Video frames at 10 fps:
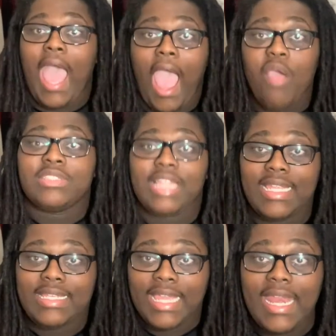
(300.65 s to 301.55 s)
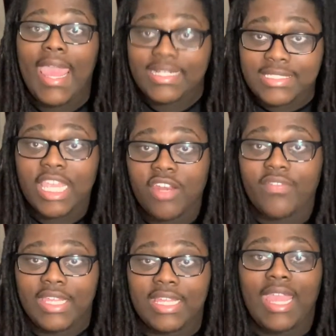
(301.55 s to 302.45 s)
I was like dead ass scared of
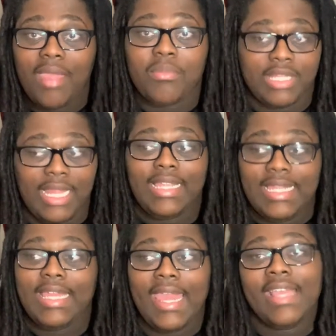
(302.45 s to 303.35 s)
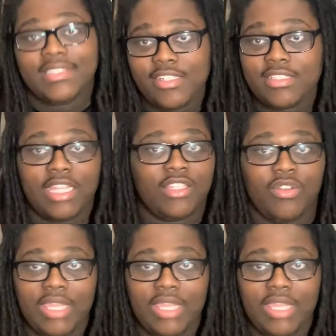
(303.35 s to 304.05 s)
eating cat, bro. Like dead ass serious. Like no